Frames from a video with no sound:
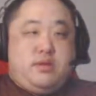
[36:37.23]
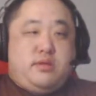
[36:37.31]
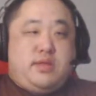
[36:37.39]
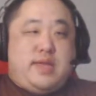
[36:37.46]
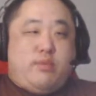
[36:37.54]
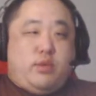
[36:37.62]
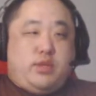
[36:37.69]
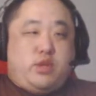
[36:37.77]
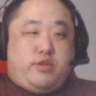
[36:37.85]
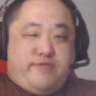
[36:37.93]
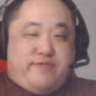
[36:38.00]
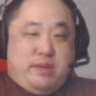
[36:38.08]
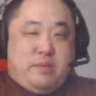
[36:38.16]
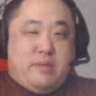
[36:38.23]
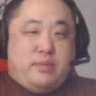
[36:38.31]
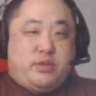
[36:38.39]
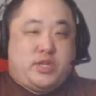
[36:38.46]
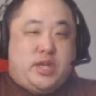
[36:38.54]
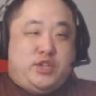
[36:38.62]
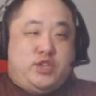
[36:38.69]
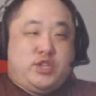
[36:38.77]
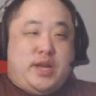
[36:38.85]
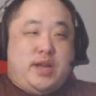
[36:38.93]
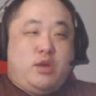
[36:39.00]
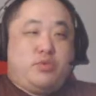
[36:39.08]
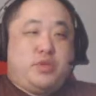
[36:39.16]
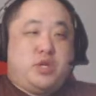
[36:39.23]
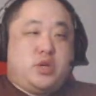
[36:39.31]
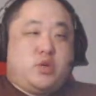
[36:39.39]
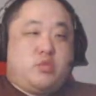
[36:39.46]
You have one of your family members hostage? I don't know.